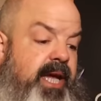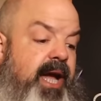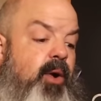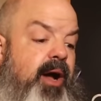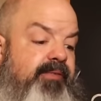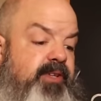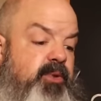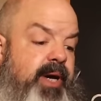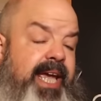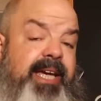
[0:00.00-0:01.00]
How often
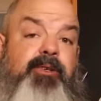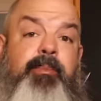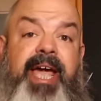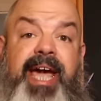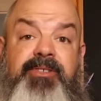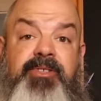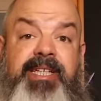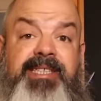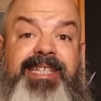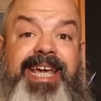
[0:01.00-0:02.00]
do I handle my
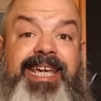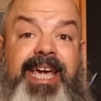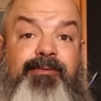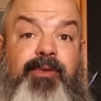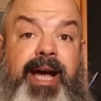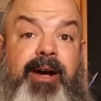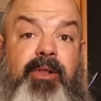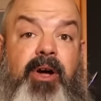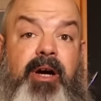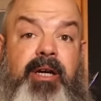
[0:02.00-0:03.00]
hatchling snake and for how
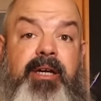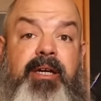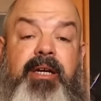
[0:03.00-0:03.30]
long?